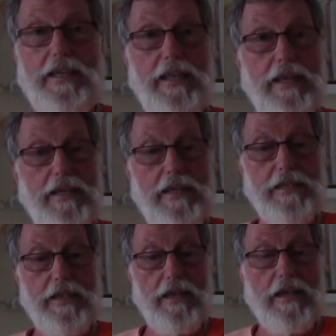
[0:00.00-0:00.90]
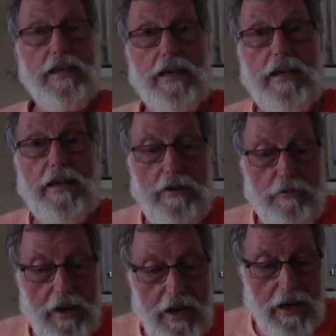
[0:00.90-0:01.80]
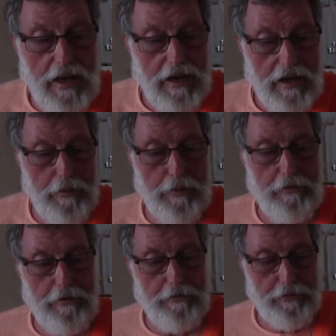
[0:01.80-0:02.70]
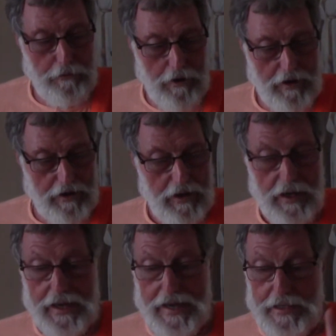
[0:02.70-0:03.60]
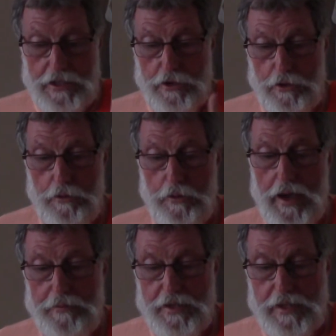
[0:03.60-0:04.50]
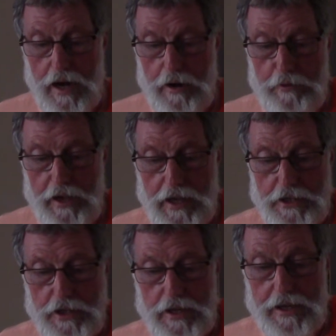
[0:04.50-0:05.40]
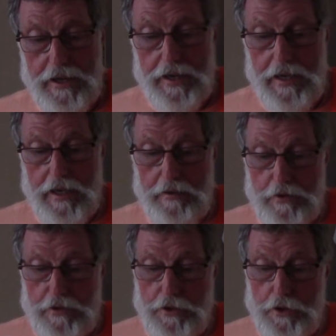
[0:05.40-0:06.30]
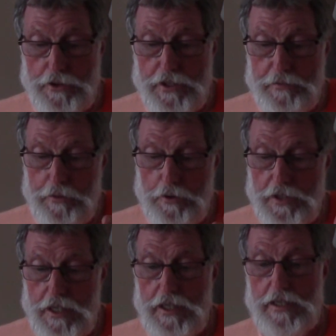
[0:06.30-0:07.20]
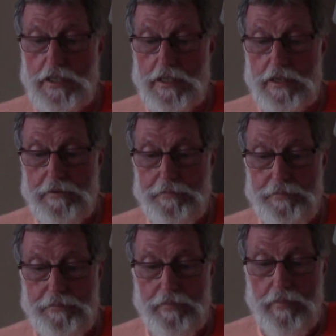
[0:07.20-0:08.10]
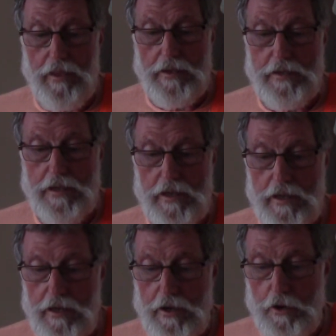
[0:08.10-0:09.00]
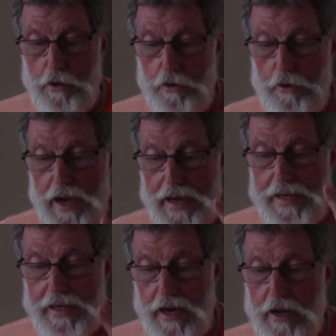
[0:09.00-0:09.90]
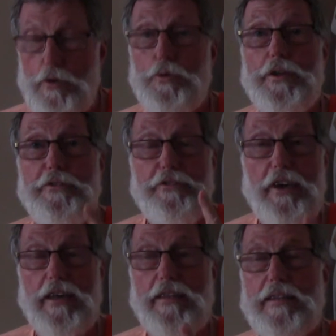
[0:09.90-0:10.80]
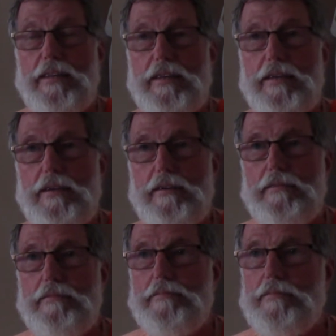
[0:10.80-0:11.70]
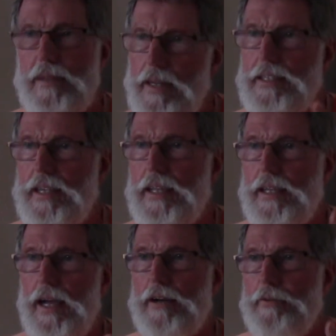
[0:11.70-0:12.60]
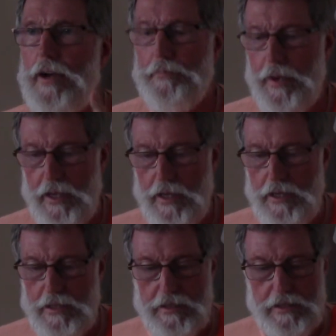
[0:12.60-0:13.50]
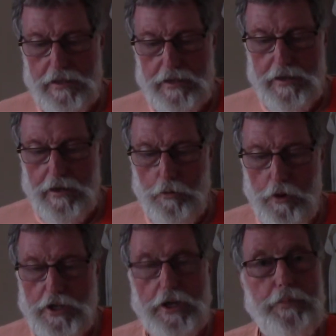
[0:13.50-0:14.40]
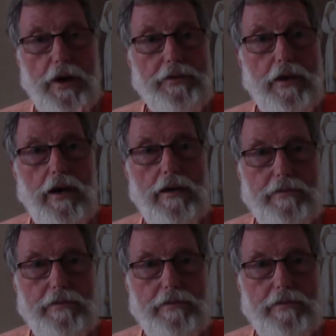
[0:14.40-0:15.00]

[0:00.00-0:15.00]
that it is really coming from the one? And so we have this clarification. Even those devotees, see, who endowed with faith, let's say that I'll find my keys, worship other